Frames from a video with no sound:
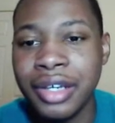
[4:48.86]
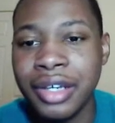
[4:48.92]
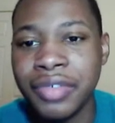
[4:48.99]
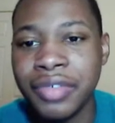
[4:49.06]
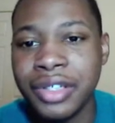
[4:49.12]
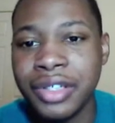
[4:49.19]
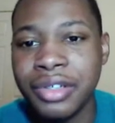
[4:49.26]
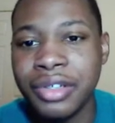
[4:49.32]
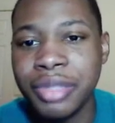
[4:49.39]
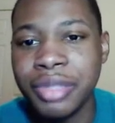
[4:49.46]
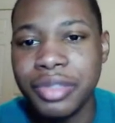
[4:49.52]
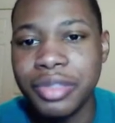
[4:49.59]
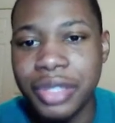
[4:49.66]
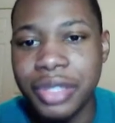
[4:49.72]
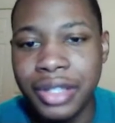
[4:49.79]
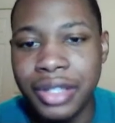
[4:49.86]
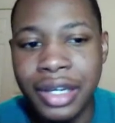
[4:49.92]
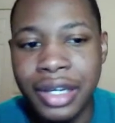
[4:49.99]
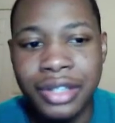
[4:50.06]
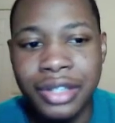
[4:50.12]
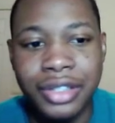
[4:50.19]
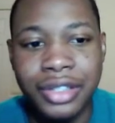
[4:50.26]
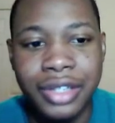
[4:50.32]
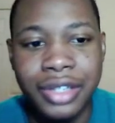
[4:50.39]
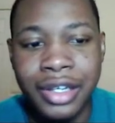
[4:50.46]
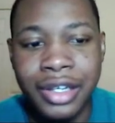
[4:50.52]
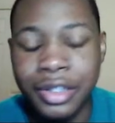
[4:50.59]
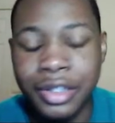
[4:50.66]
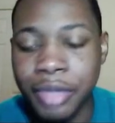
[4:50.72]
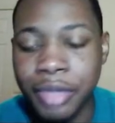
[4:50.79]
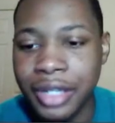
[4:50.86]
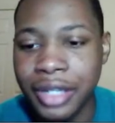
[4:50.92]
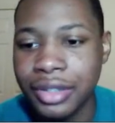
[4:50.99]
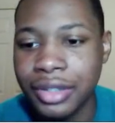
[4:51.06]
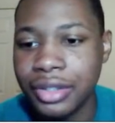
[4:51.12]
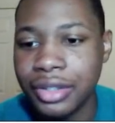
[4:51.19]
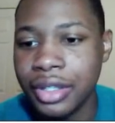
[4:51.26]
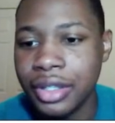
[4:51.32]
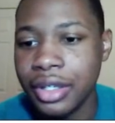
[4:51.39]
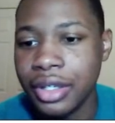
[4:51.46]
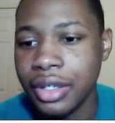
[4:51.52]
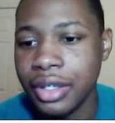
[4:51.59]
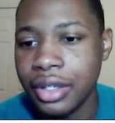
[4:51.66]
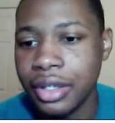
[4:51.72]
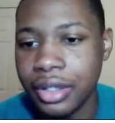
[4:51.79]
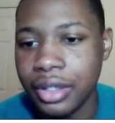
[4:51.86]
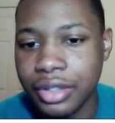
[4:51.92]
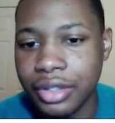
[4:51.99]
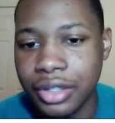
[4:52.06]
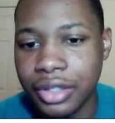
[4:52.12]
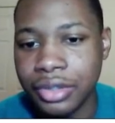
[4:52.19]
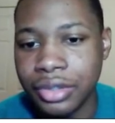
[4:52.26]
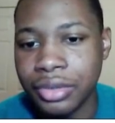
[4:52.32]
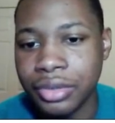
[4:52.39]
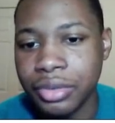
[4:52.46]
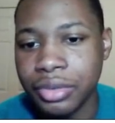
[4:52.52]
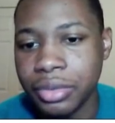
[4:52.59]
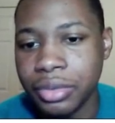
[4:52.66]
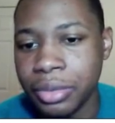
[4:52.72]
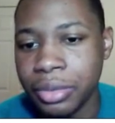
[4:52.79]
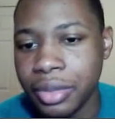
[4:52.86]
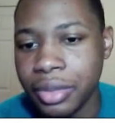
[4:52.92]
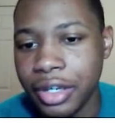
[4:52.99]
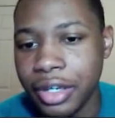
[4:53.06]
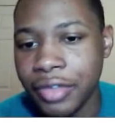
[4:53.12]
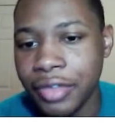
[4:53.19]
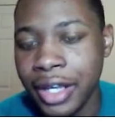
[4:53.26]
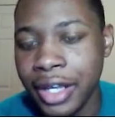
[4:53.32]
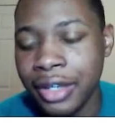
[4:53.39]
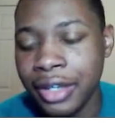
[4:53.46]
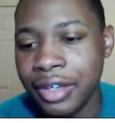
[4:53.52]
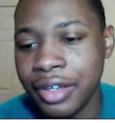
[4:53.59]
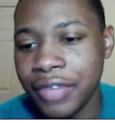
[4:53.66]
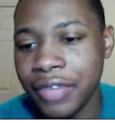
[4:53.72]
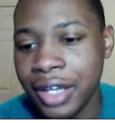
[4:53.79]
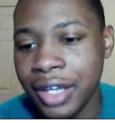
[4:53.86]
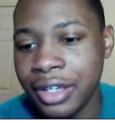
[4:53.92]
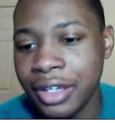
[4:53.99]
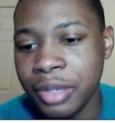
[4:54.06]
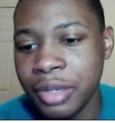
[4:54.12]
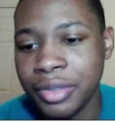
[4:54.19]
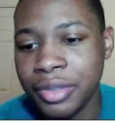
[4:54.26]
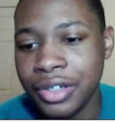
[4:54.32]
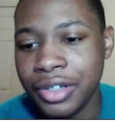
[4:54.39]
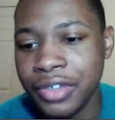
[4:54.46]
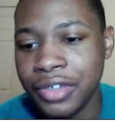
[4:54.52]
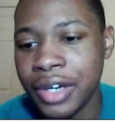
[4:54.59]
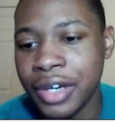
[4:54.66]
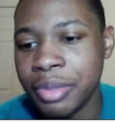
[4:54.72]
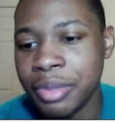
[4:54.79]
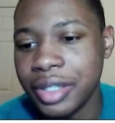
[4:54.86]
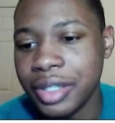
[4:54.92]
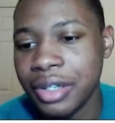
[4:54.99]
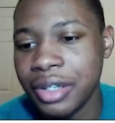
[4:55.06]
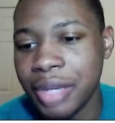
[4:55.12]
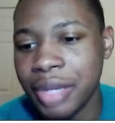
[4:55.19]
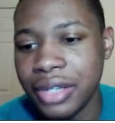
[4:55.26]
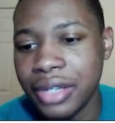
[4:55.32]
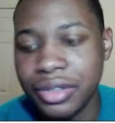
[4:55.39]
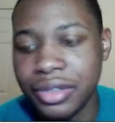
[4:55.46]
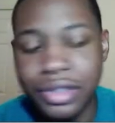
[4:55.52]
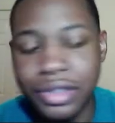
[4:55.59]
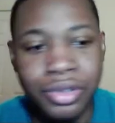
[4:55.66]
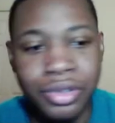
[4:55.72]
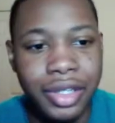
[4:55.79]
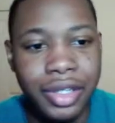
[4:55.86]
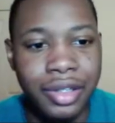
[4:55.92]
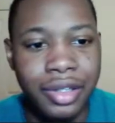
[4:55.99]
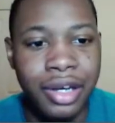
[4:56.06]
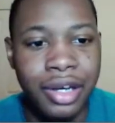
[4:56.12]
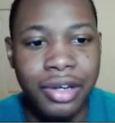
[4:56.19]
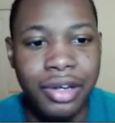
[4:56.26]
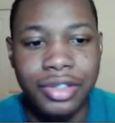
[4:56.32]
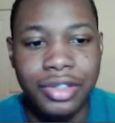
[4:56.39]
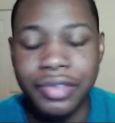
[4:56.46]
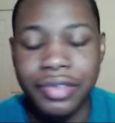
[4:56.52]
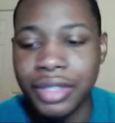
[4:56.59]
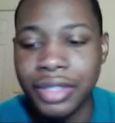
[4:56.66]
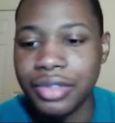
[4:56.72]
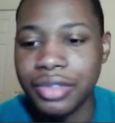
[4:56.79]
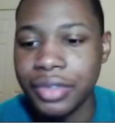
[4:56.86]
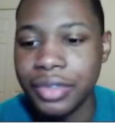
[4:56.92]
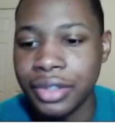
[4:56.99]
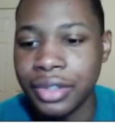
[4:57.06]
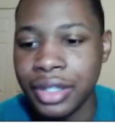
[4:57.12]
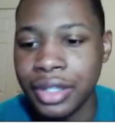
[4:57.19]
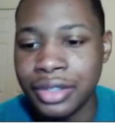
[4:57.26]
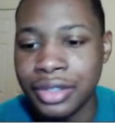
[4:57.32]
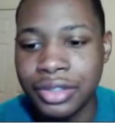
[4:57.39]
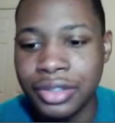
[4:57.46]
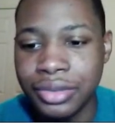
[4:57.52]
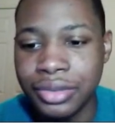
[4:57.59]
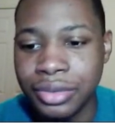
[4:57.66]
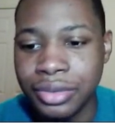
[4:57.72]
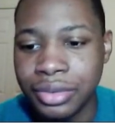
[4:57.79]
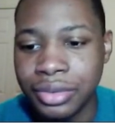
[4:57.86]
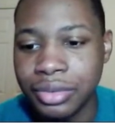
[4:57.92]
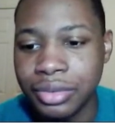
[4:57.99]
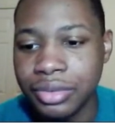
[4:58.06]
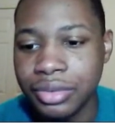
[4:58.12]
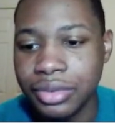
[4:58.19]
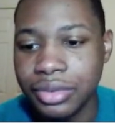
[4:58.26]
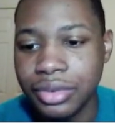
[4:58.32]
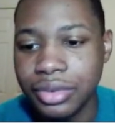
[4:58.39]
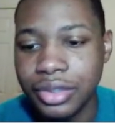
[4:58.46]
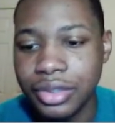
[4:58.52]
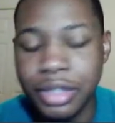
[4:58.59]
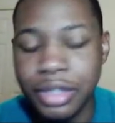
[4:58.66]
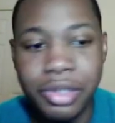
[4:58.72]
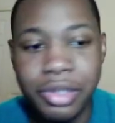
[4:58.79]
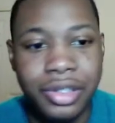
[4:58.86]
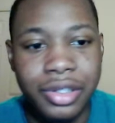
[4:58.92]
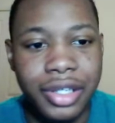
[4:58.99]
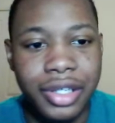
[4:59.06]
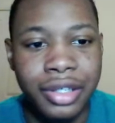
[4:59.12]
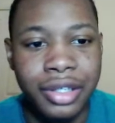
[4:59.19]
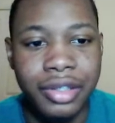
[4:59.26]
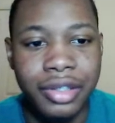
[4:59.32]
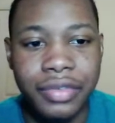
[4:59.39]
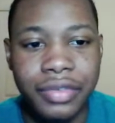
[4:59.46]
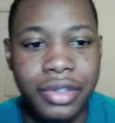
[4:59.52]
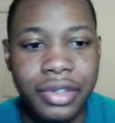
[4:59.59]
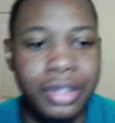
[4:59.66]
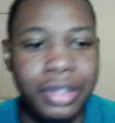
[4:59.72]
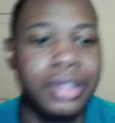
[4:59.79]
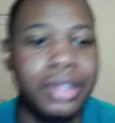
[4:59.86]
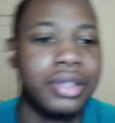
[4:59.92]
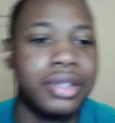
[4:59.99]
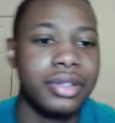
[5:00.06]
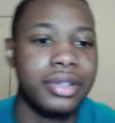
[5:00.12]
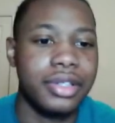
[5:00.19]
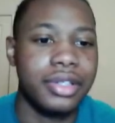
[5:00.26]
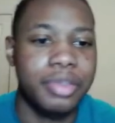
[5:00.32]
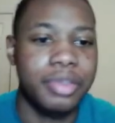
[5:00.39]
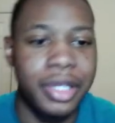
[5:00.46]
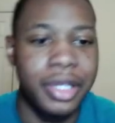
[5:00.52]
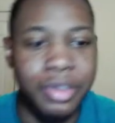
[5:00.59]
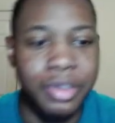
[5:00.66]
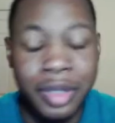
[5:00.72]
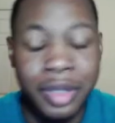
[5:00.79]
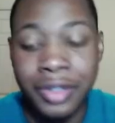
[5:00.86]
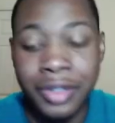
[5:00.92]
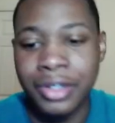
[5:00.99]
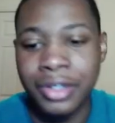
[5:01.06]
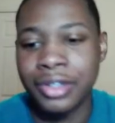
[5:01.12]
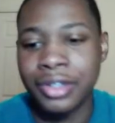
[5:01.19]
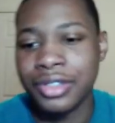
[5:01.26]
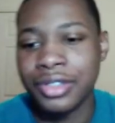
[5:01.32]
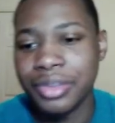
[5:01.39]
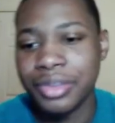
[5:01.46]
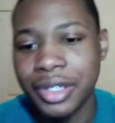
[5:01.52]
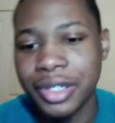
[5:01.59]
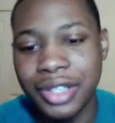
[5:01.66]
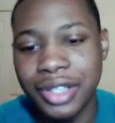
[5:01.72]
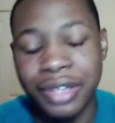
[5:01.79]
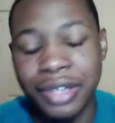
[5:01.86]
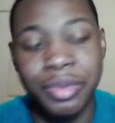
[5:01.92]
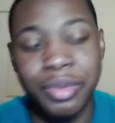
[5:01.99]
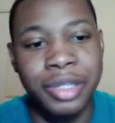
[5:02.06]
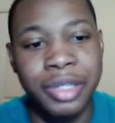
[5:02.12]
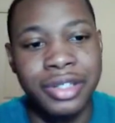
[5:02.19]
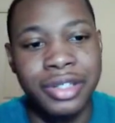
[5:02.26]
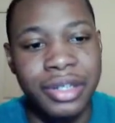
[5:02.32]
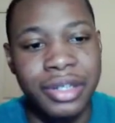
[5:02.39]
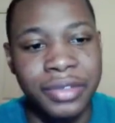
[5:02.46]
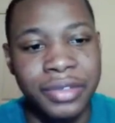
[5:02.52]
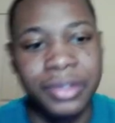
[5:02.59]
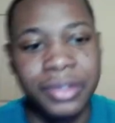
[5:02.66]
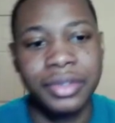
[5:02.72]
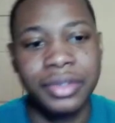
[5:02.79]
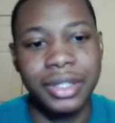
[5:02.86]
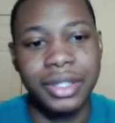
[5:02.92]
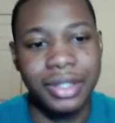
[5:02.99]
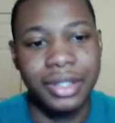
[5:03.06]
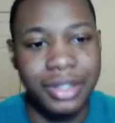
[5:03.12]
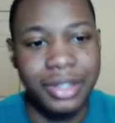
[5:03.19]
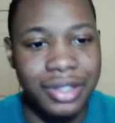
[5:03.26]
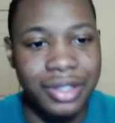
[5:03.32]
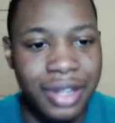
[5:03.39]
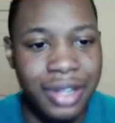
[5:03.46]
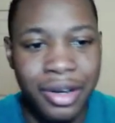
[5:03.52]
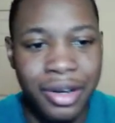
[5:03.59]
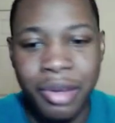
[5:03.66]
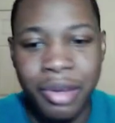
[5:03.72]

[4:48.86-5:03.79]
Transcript: of me speaking English and Spanish. So if I get approved, I'll put it on my YouTube channel. I'll host events for us to communicate if you're a Spanish speaker or just want to talk with me in general, it's not going to be very